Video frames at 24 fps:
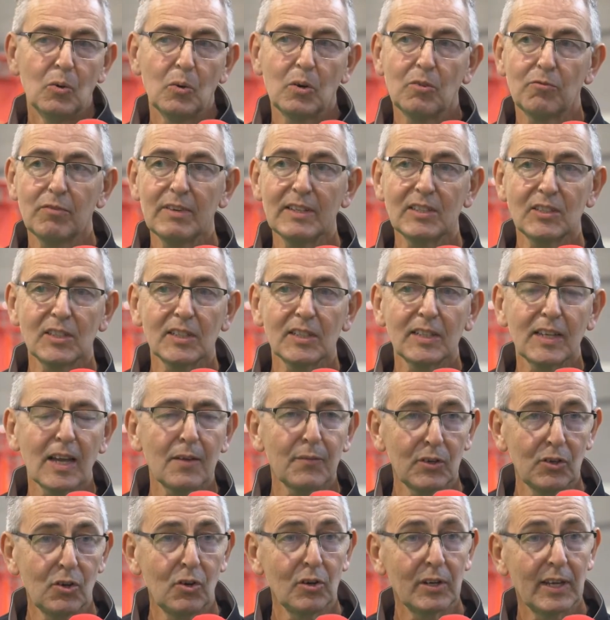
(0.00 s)
Well, Reesink
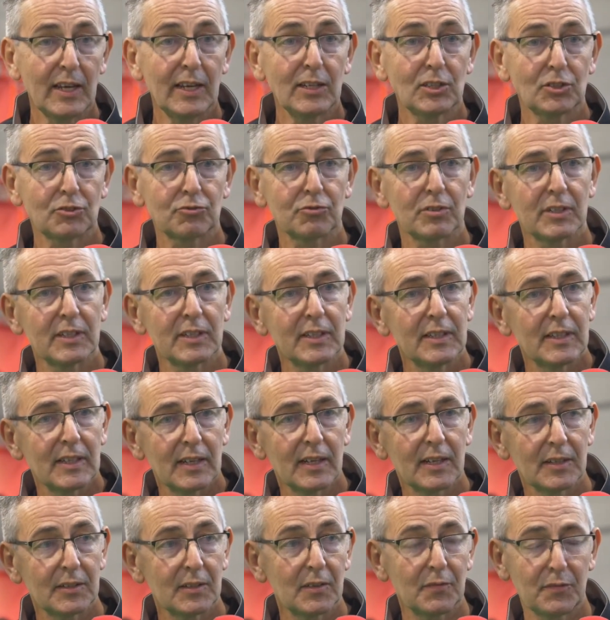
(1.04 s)
have a long history
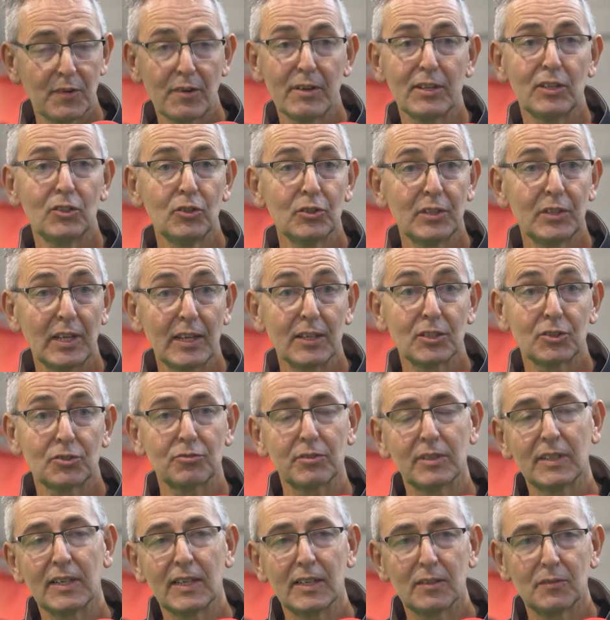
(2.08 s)
and a very good
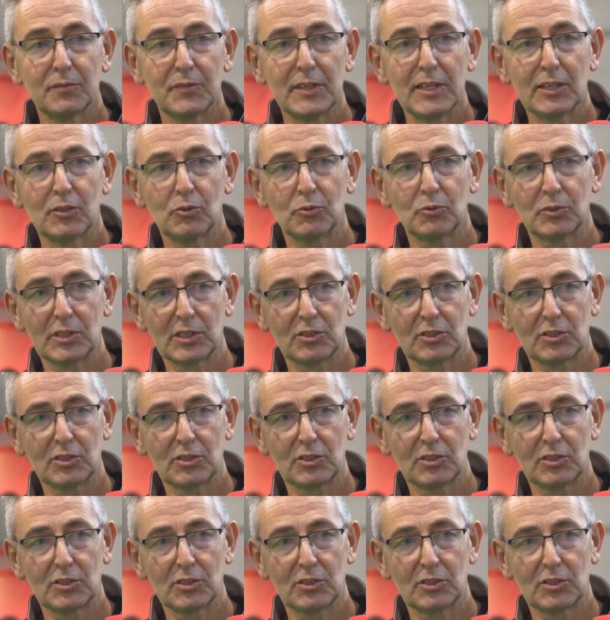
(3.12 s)
history in vehicle